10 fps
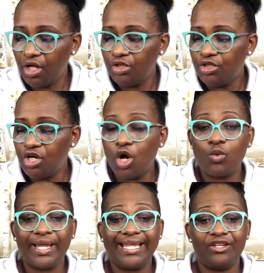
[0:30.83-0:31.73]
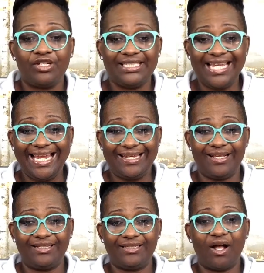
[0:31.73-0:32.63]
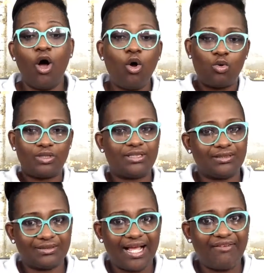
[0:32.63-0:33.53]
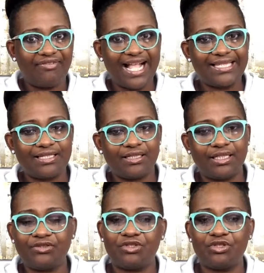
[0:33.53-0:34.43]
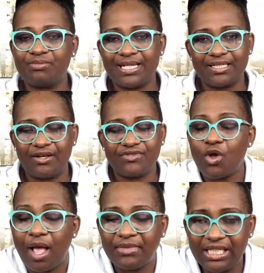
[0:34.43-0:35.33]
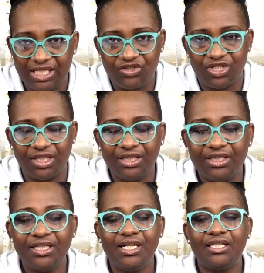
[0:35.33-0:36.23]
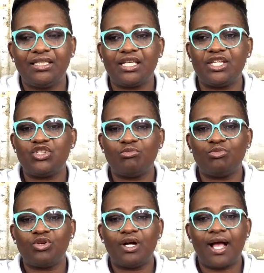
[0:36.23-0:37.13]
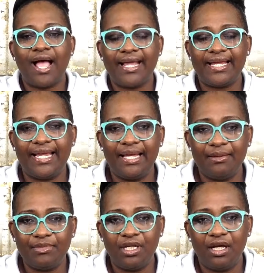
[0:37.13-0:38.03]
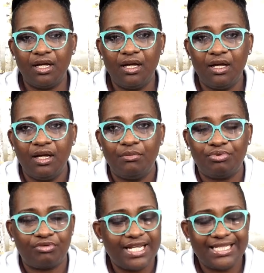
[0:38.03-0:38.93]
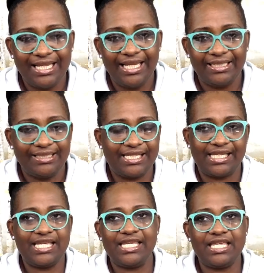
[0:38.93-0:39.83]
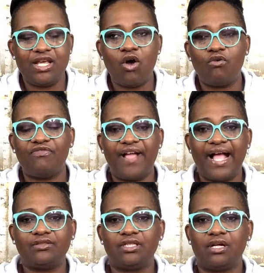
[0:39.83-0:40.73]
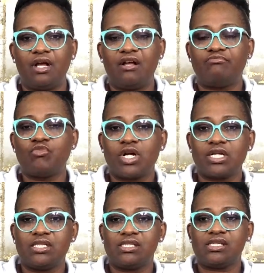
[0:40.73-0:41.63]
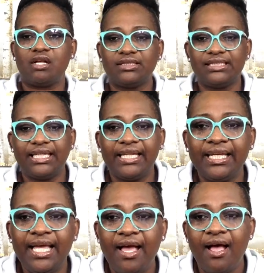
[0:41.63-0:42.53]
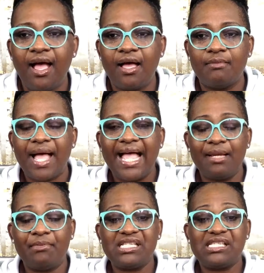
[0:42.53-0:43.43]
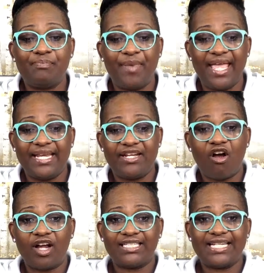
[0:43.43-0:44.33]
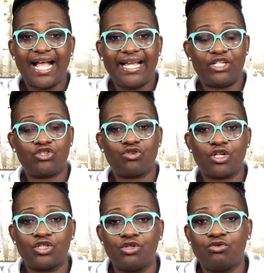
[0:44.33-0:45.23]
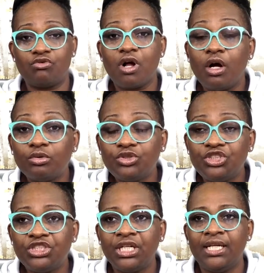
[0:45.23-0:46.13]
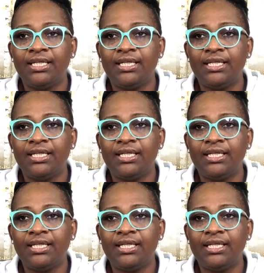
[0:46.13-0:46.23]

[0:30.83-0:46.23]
knowing your data. Oh, I forgot to introduce myself. So I'm Lagisha Moore. I am the president, CEO, founder of Moore Consulting. I am a SPED and RTI instructional coach